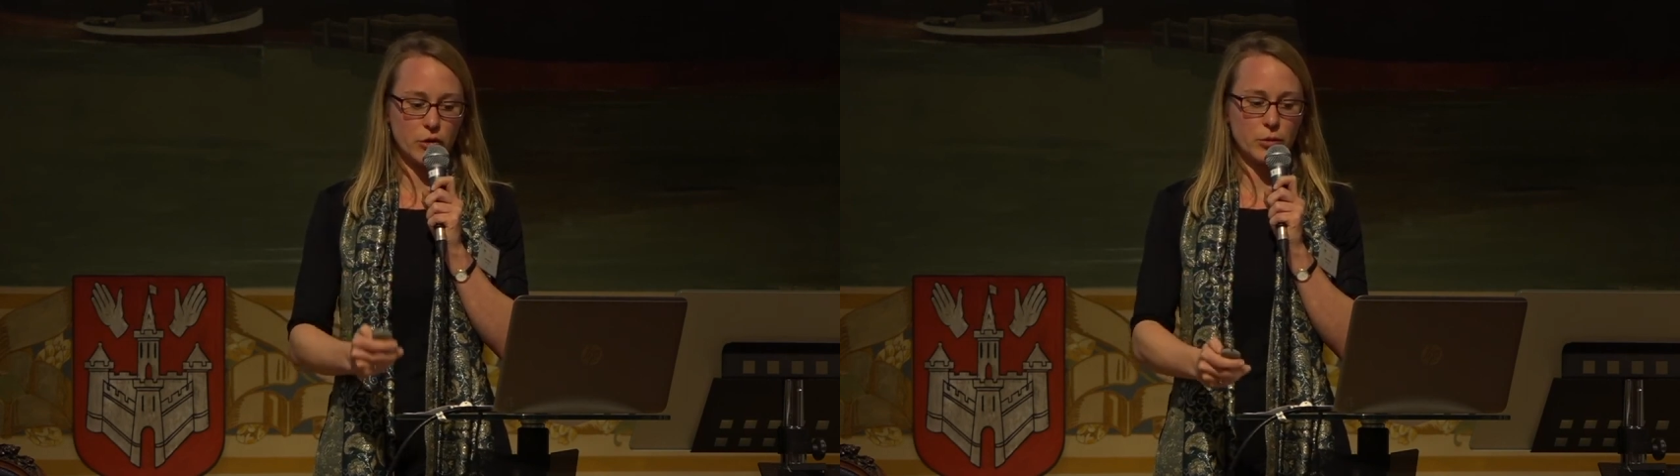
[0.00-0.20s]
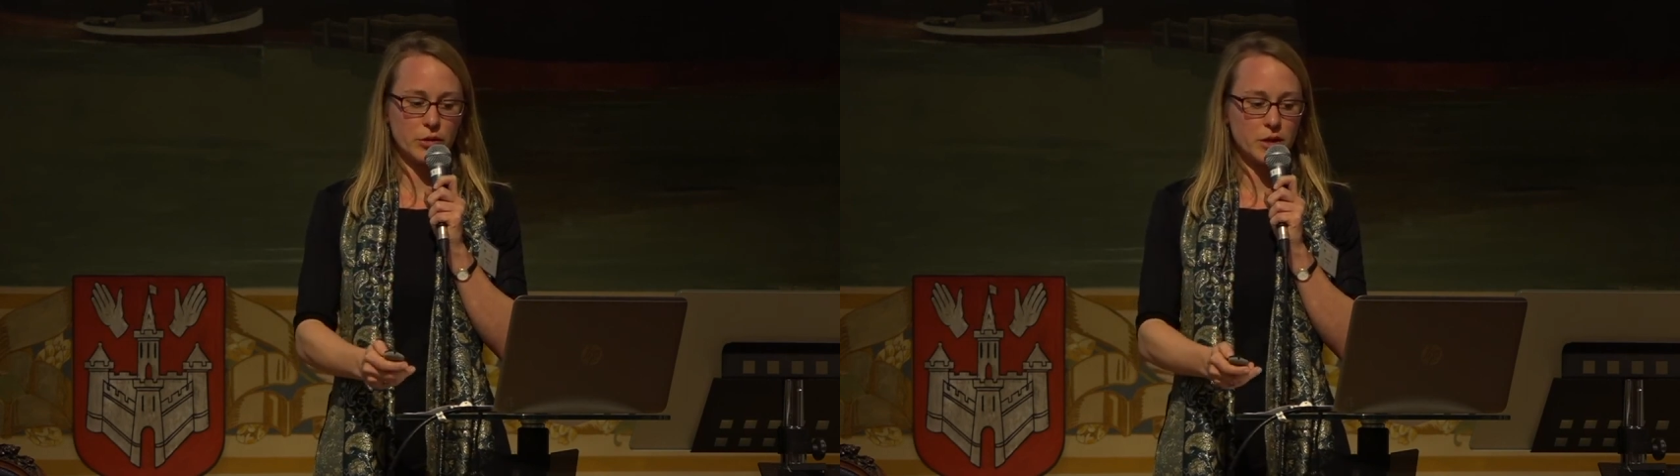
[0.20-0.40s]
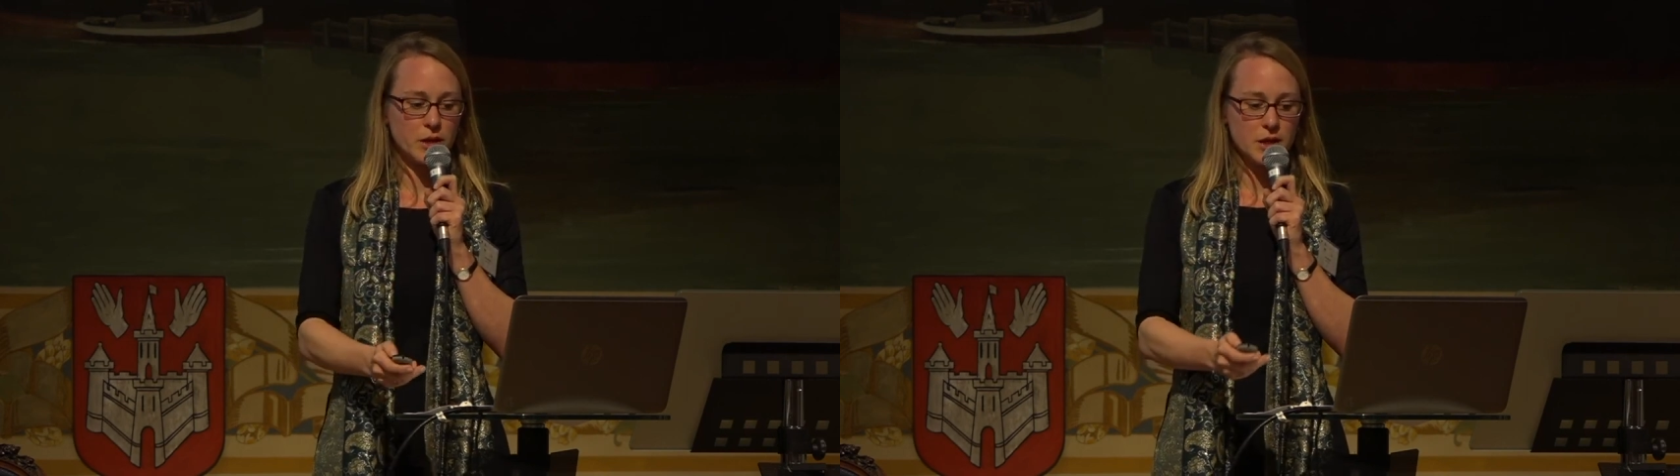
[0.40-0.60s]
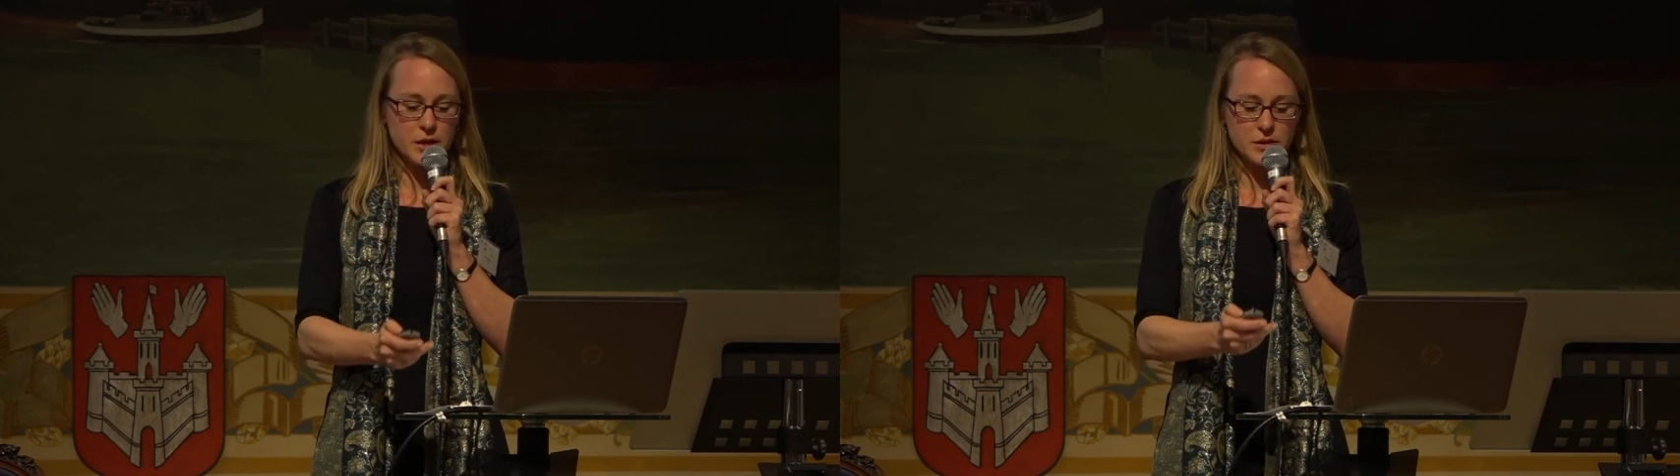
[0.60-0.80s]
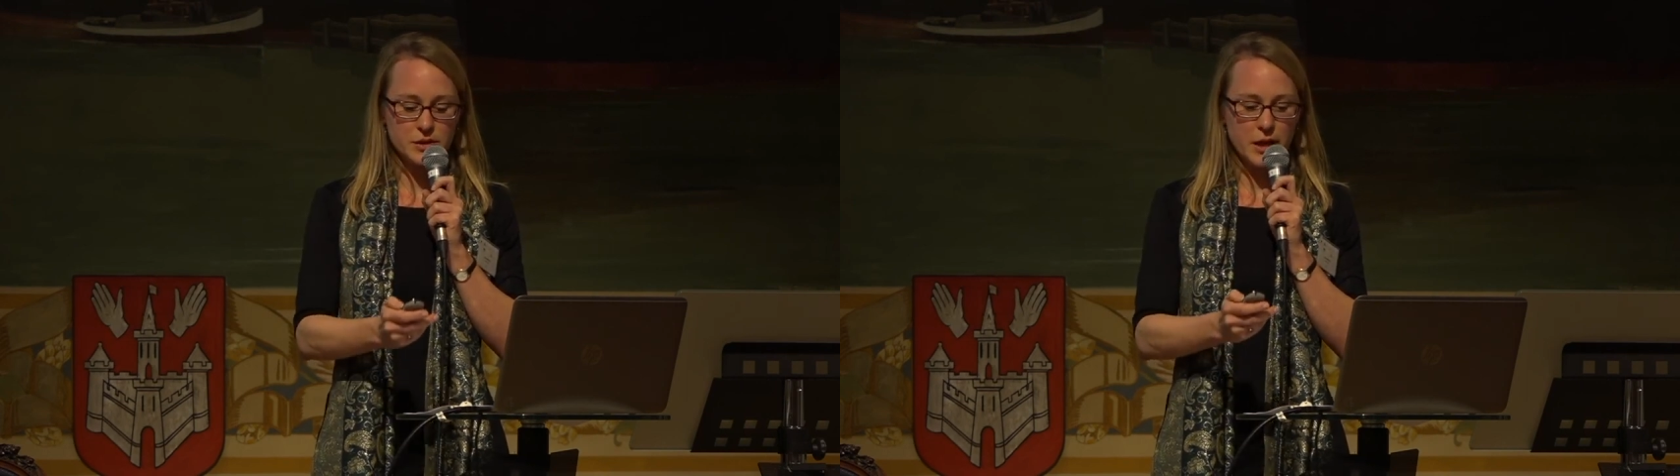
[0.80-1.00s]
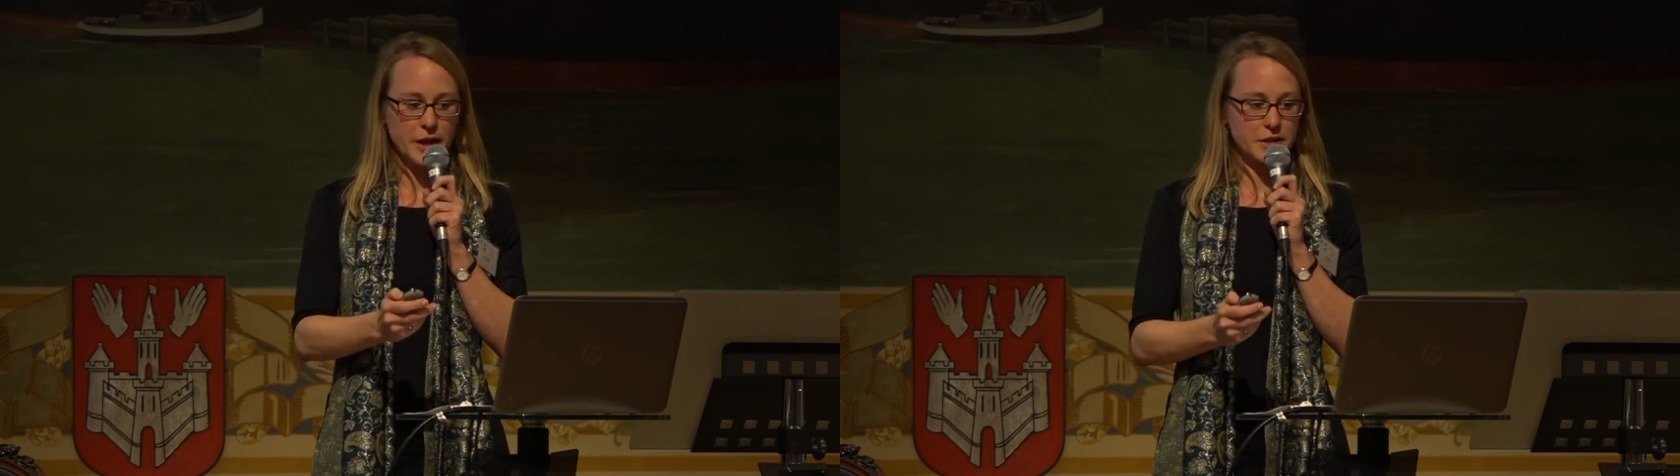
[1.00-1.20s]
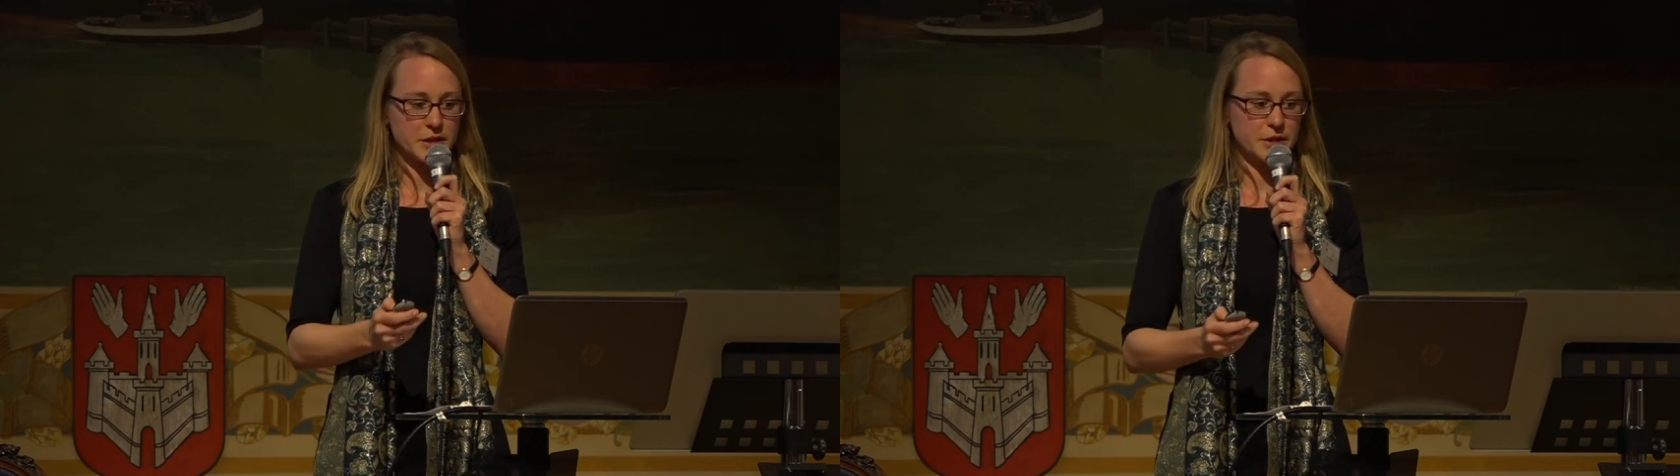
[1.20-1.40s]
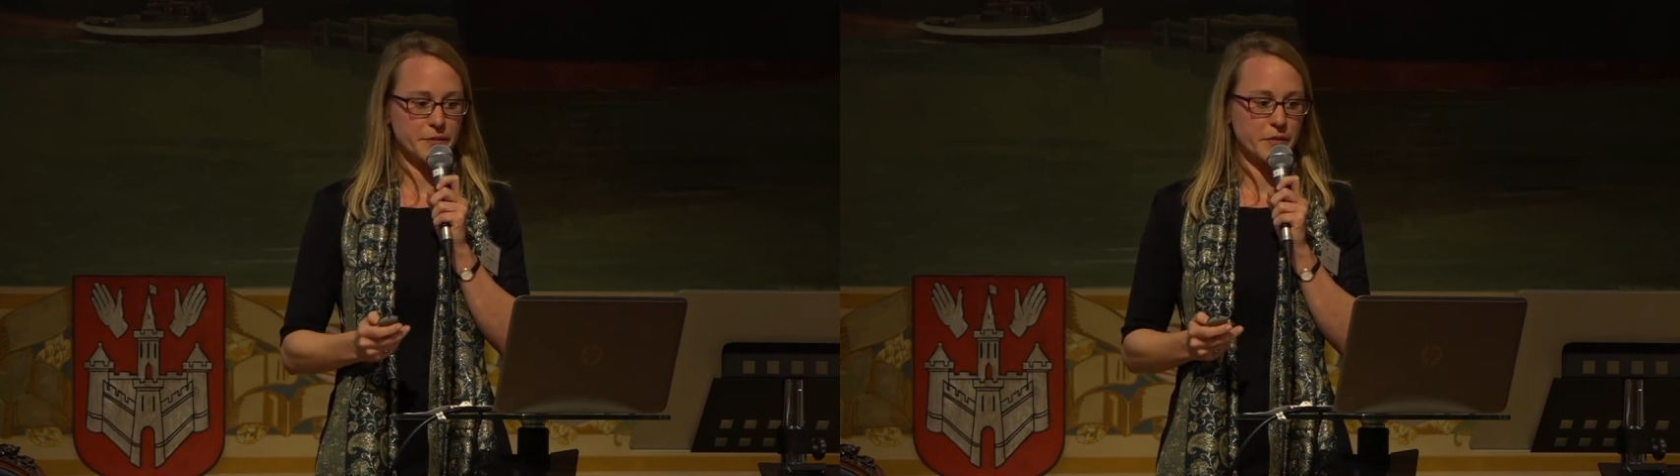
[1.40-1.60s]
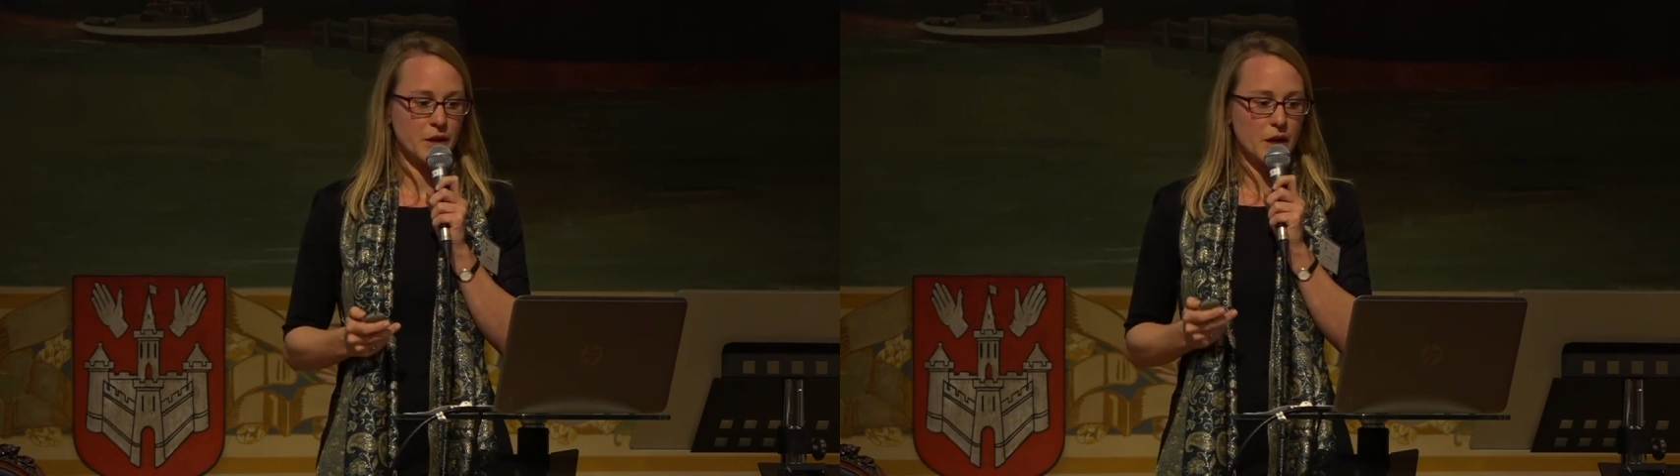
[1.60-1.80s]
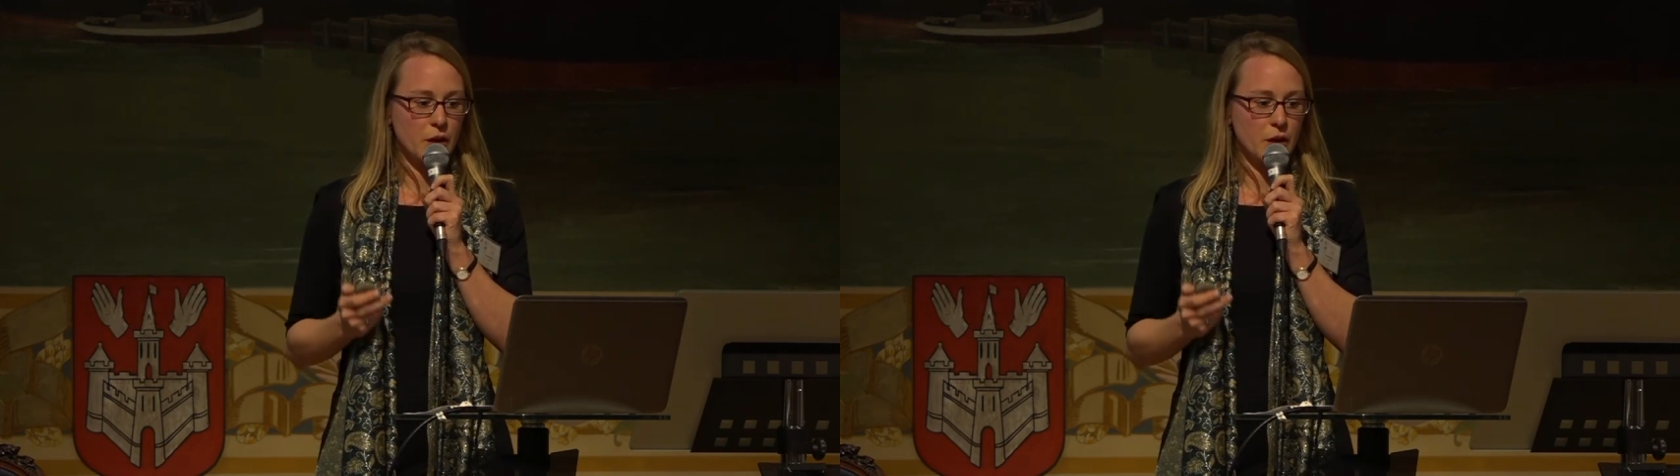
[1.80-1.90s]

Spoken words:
the German society.